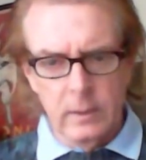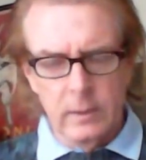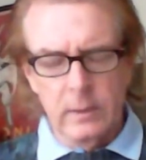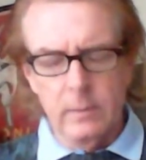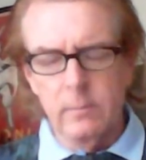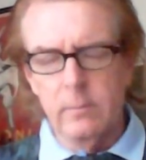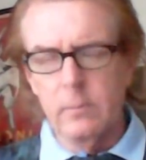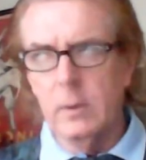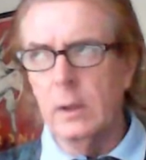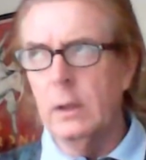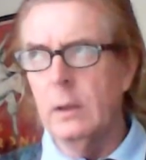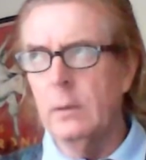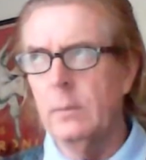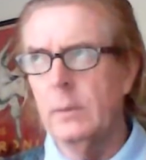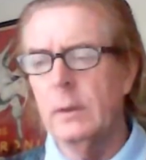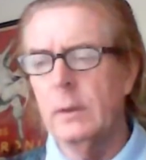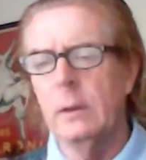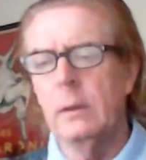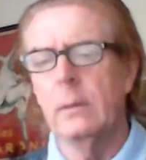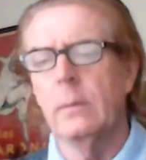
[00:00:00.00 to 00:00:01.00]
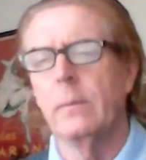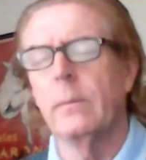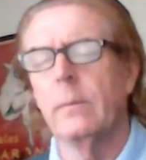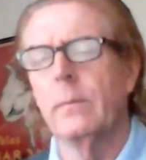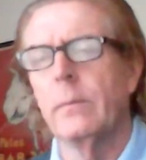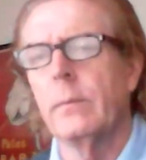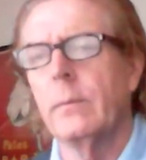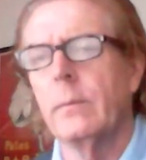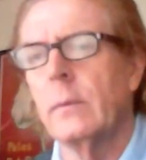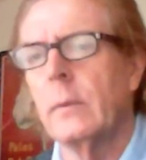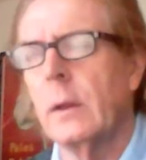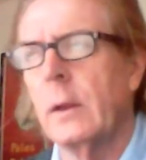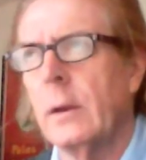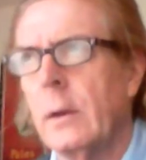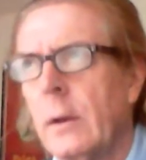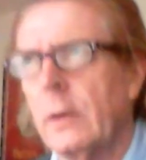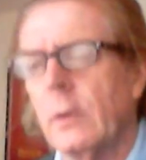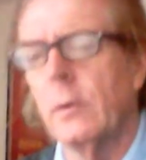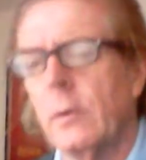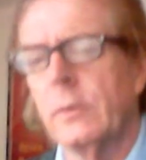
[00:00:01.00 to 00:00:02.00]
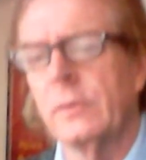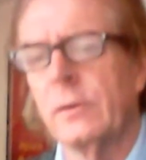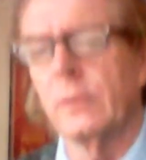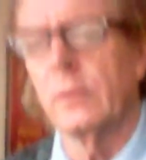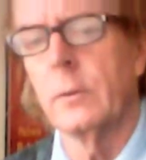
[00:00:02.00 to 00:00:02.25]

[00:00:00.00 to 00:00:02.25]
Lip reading: that maybe and I know it's an